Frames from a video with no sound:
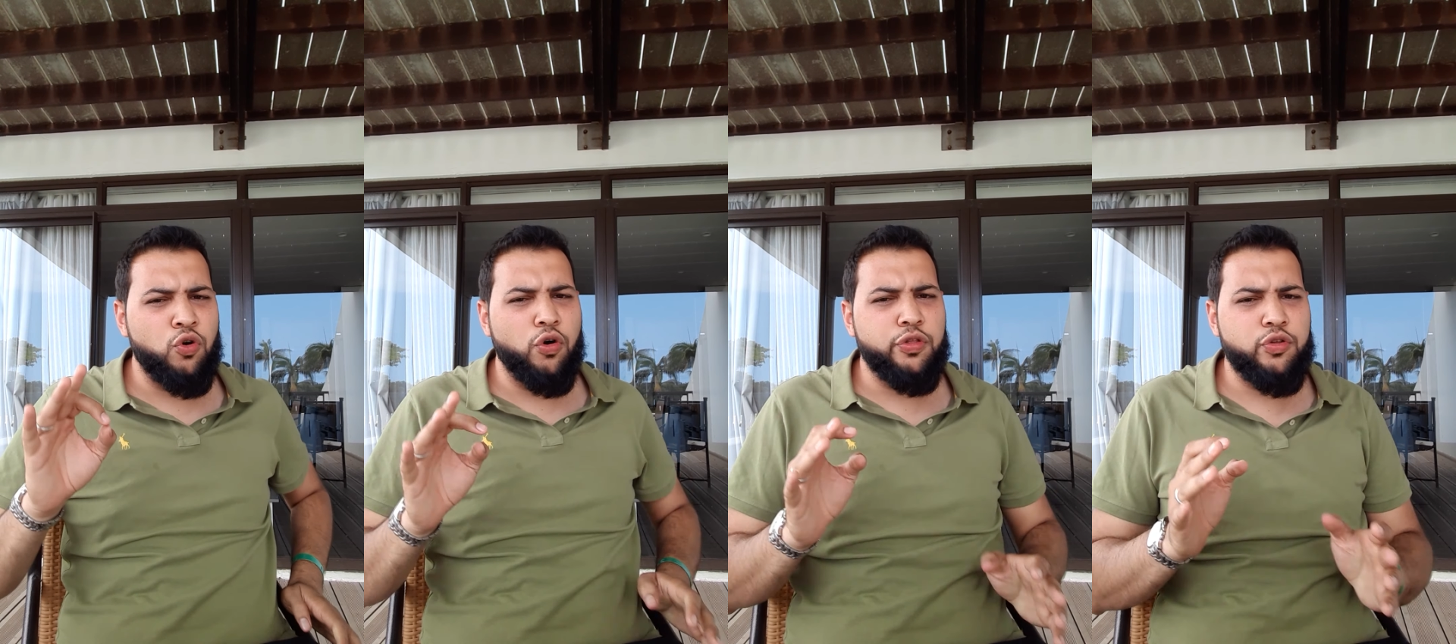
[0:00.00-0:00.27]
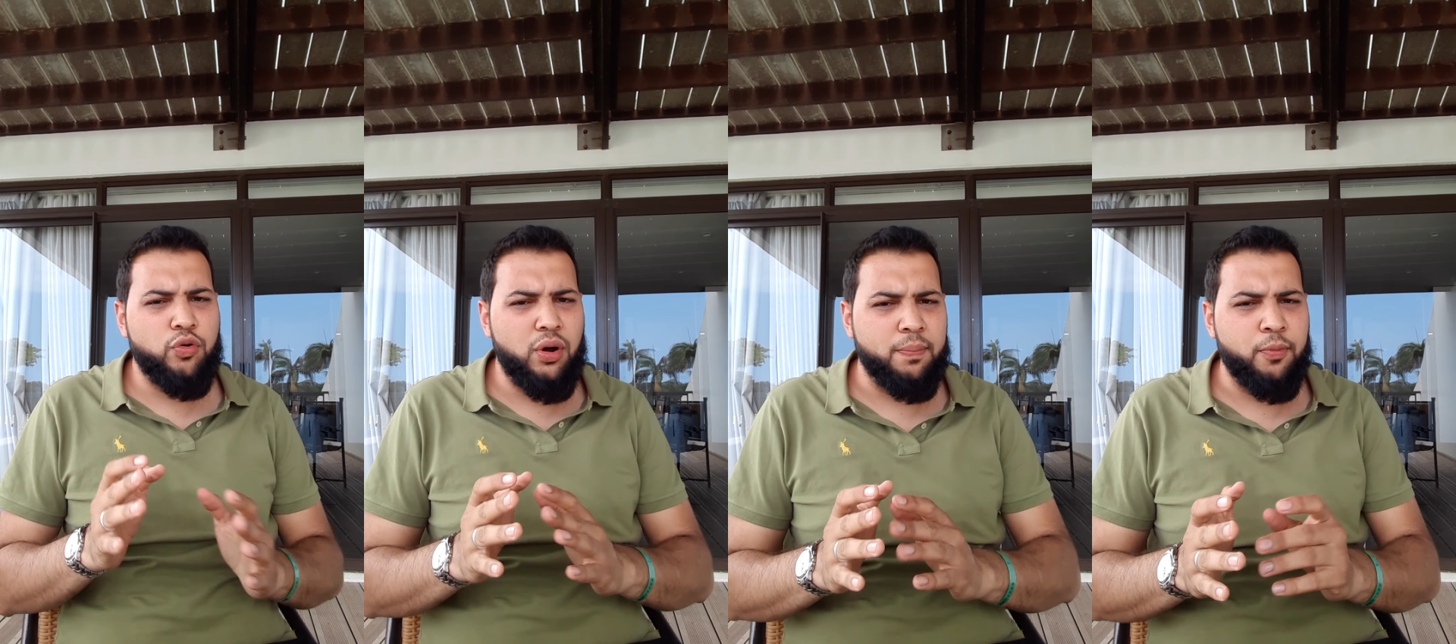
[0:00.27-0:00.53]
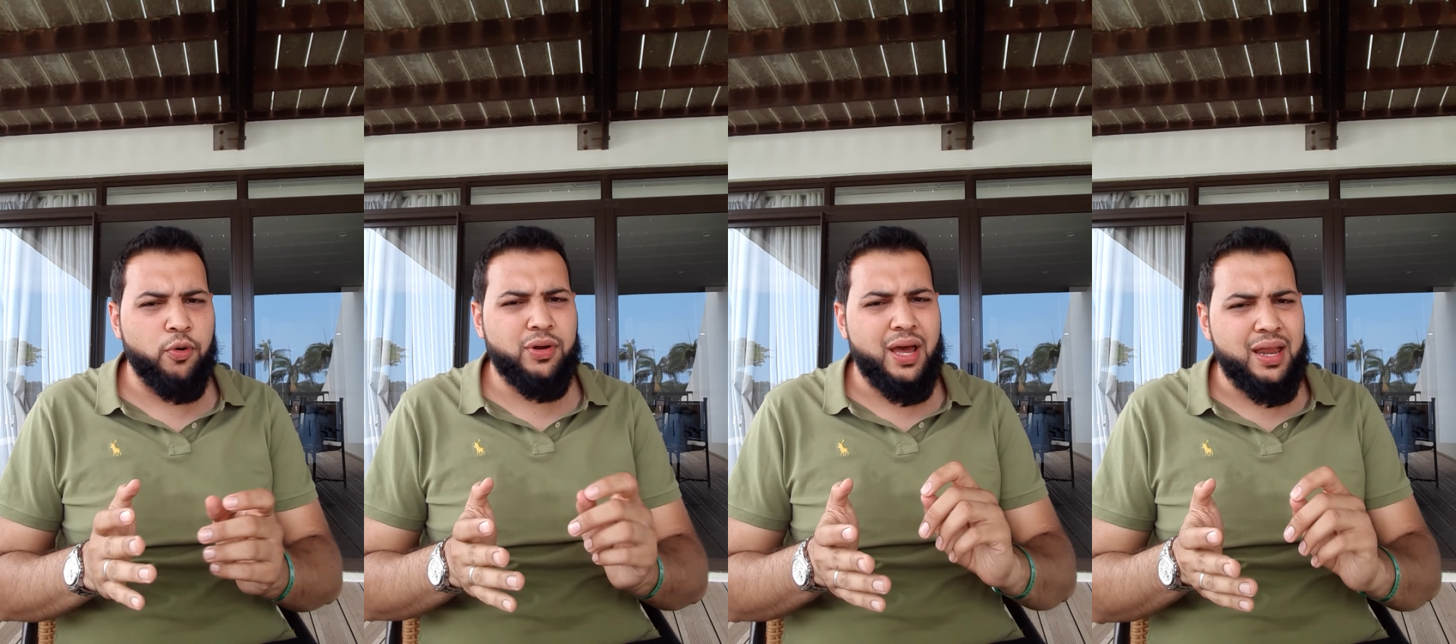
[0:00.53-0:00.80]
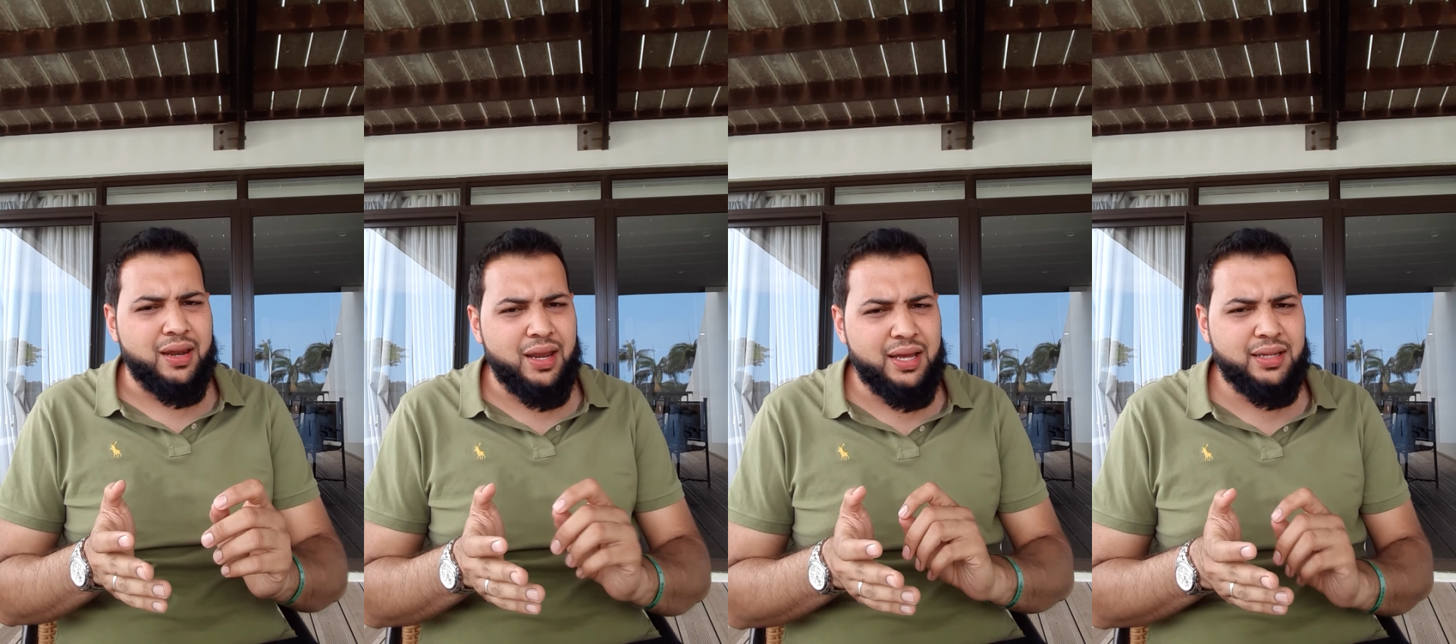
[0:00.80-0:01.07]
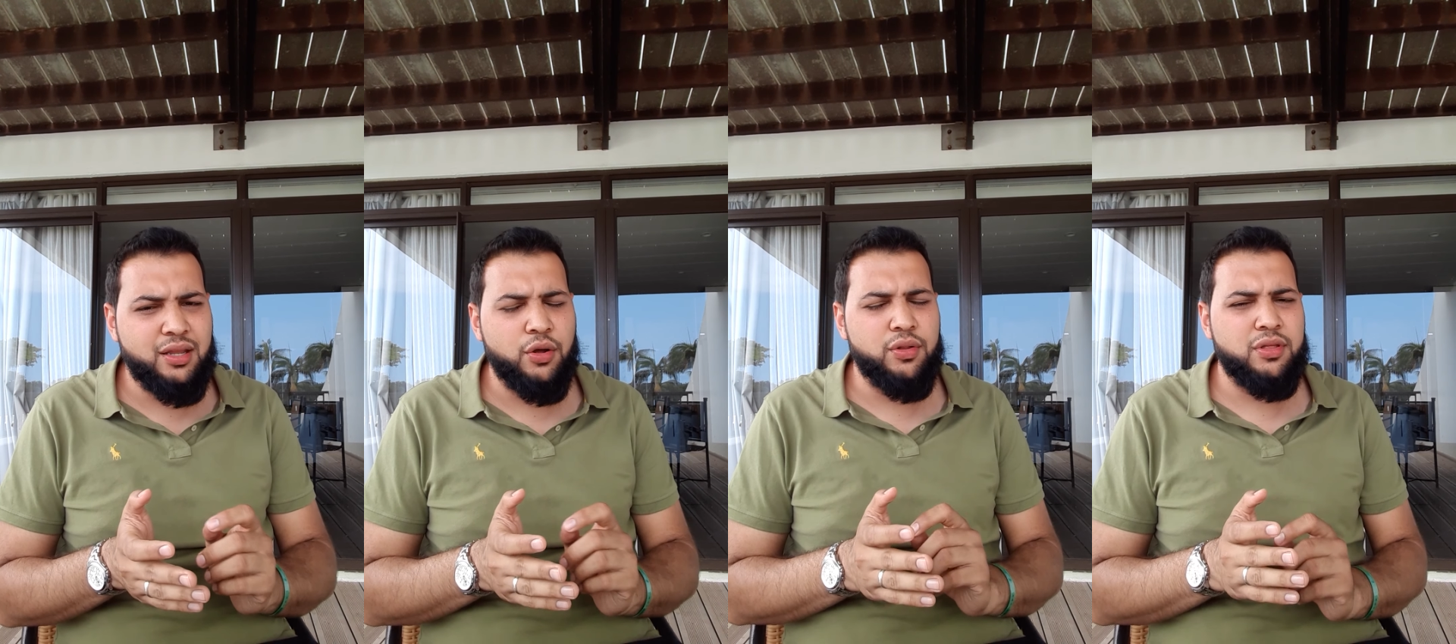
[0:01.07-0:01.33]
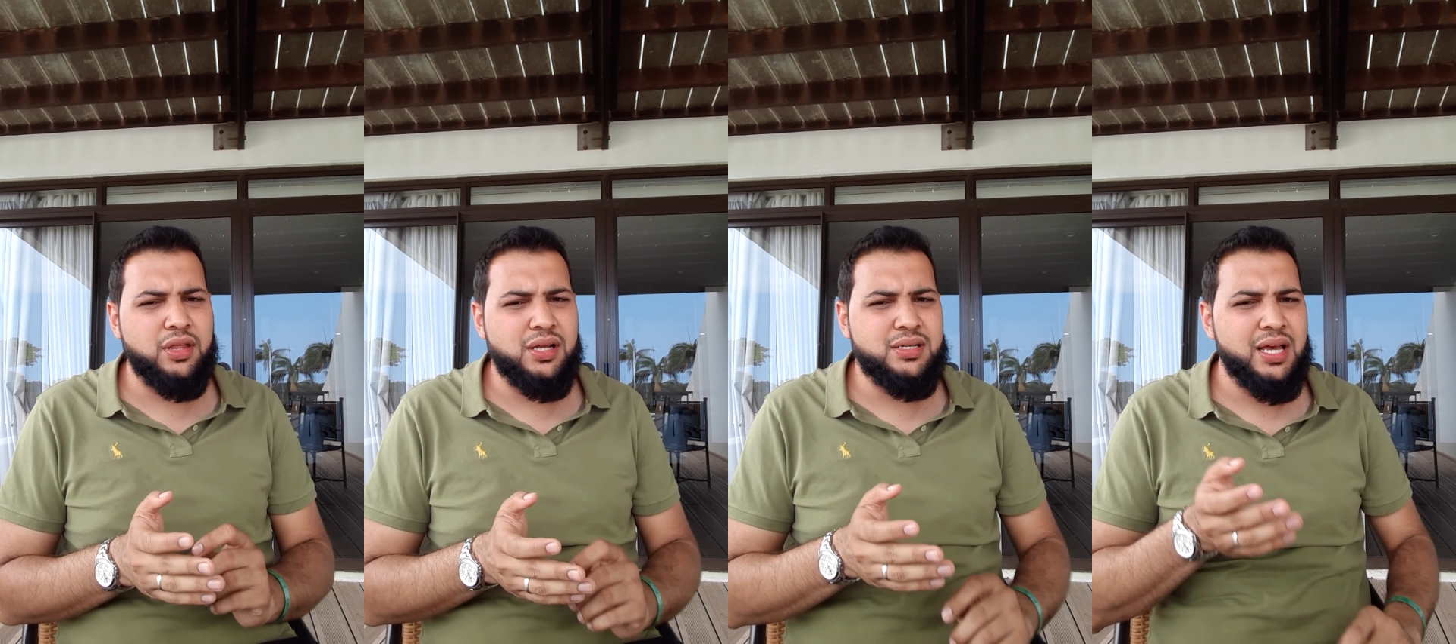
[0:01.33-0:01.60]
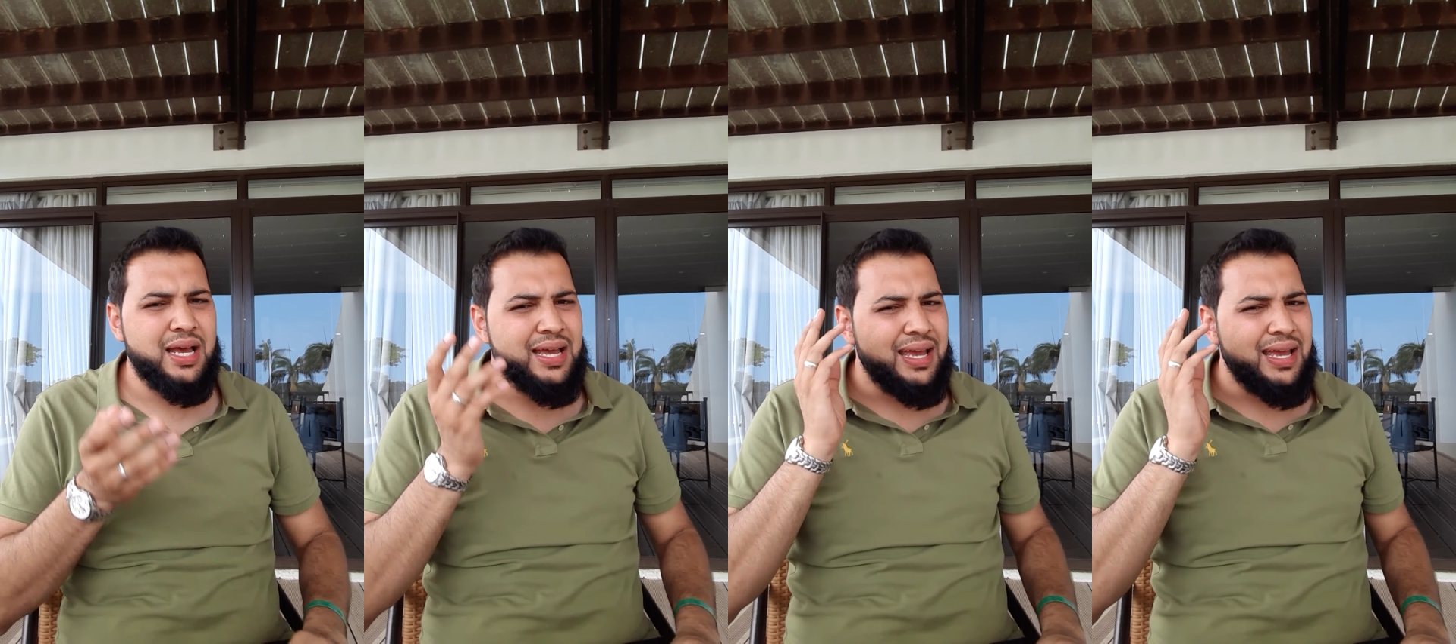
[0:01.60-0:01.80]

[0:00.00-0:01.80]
go through a book and write down things,